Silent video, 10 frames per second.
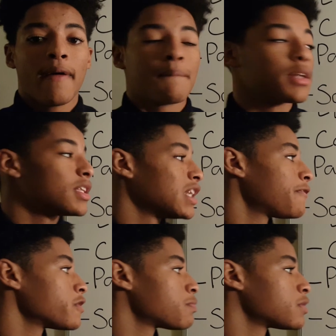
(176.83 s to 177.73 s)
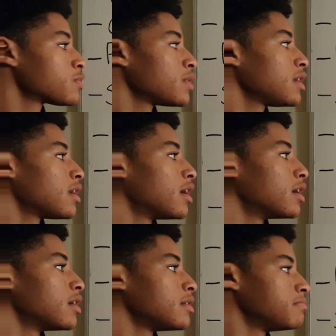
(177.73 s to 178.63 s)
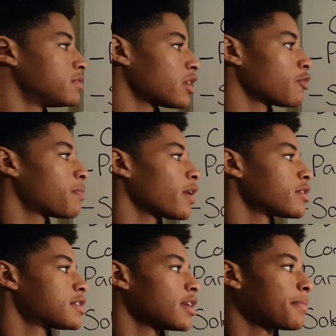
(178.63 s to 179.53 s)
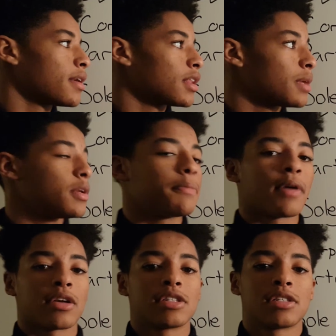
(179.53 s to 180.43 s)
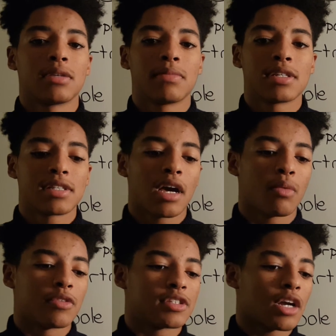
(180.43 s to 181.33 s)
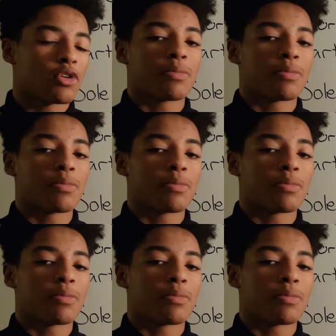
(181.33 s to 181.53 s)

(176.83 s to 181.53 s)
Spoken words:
But the difference between a general partnership and a limited partnership is that with general